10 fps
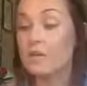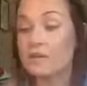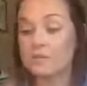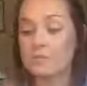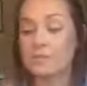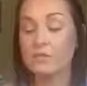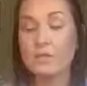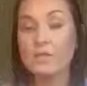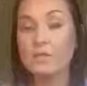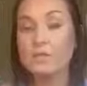another thing.
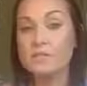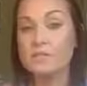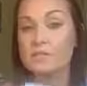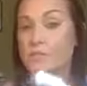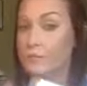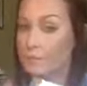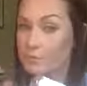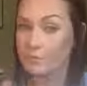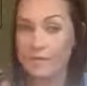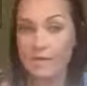Retinol is used for people
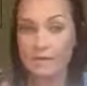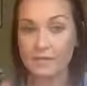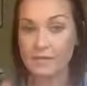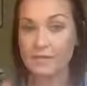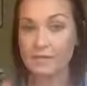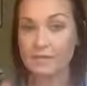with acne.